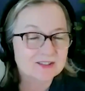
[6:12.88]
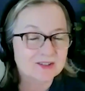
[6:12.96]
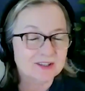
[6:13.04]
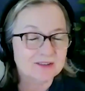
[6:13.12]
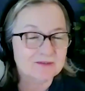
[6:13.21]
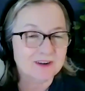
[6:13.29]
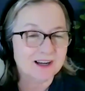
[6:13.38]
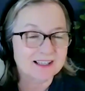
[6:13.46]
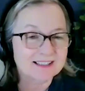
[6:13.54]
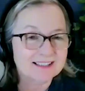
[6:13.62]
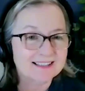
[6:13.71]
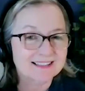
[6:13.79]
good
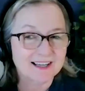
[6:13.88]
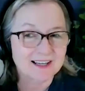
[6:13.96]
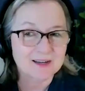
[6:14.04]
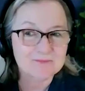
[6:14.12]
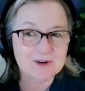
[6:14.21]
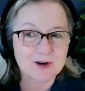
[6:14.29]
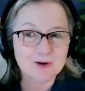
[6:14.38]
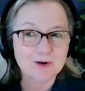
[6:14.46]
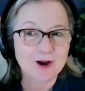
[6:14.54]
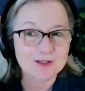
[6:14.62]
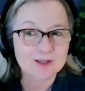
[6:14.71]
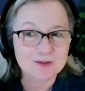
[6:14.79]
advice
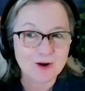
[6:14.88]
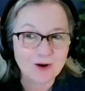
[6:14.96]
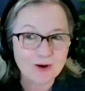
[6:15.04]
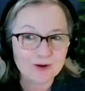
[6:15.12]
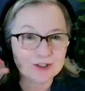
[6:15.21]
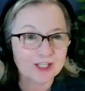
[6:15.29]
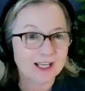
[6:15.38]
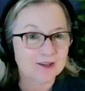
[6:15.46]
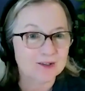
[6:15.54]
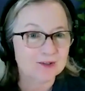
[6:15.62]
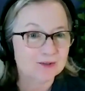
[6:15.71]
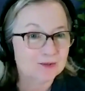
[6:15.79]
across all
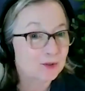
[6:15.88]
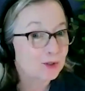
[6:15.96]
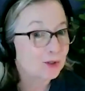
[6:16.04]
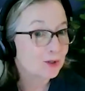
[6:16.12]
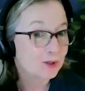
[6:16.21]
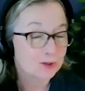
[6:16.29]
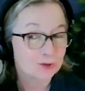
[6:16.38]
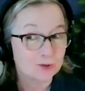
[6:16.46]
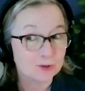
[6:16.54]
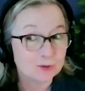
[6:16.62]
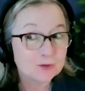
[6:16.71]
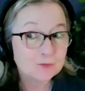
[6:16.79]
channels.
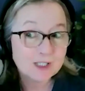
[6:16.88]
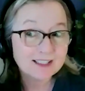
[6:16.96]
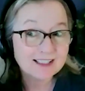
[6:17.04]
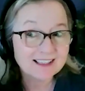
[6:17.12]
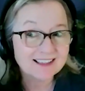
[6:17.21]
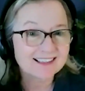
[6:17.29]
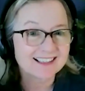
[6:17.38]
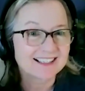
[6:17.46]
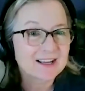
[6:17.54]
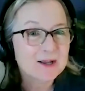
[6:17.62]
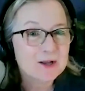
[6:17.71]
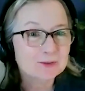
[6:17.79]
News media,
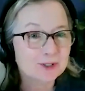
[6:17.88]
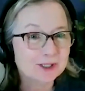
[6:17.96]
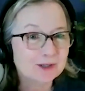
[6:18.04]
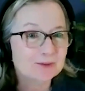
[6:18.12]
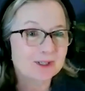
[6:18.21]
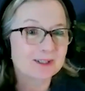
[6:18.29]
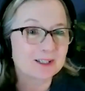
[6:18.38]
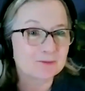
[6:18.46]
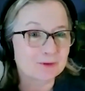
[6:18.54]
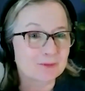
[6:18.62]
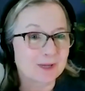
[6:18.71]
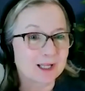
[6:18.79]
look at where the
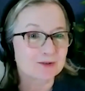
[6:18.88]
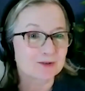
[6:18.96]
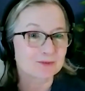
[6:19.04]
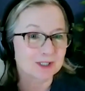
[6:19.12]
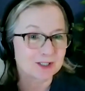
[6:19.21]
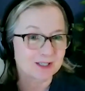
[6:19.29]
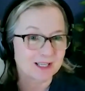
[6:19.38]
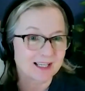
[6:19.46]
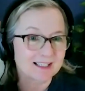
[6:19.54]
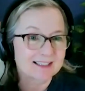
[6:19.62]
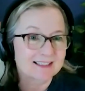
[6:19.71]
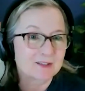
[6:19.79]
information
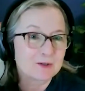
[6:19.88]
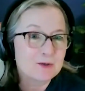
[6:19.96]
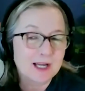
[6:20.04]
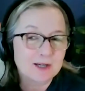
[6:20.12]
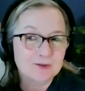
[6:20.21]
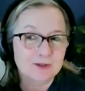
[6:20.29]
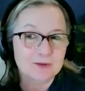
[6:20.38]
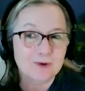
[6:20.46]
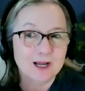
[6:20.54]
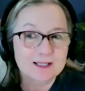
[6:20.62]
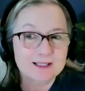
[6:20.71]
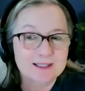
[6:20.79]
originates and who actually
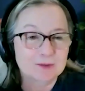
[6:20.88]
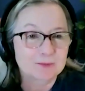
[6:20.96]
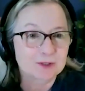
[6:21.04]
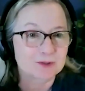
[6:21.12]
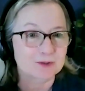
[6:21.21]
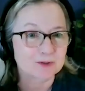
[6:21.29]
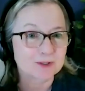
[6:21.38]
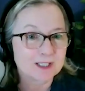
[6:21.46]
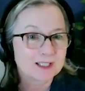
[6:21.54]
writes the original